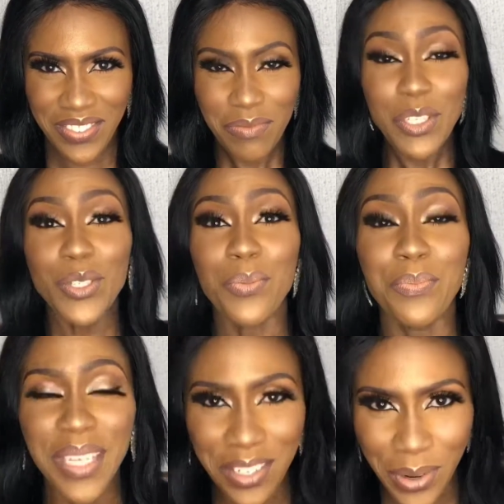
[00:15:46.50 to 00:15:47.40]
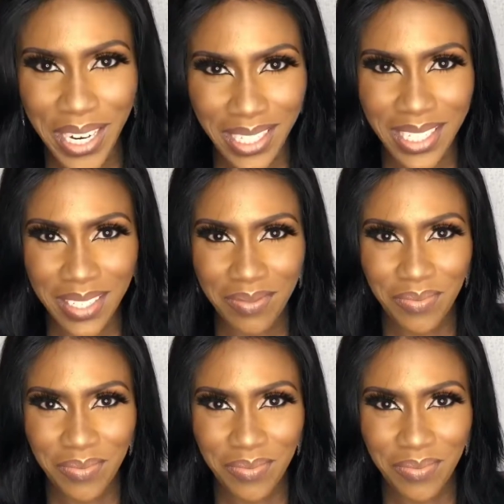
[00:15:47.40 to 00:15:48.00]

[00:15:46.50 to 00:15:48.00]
So be great.